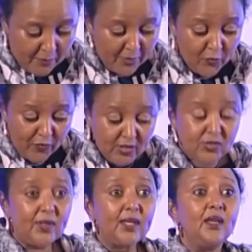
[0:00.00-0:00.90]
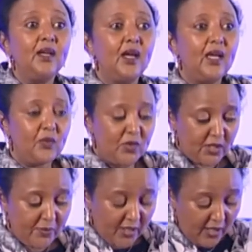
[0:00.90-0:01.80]
Manufacturing,
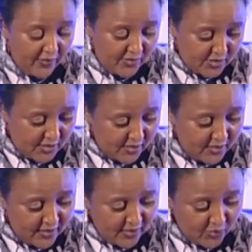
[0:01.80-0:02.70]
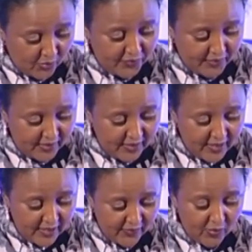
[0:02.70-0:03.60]
which I'm encouraging growth in,
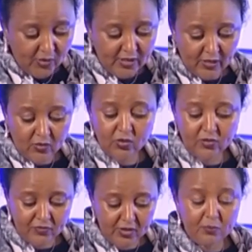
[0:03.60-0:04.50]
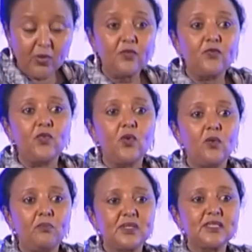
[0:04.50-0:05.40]
recorded a growth of
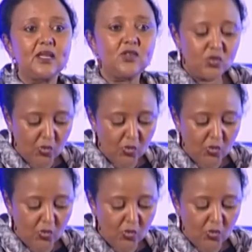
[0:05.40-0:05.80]
3.4%,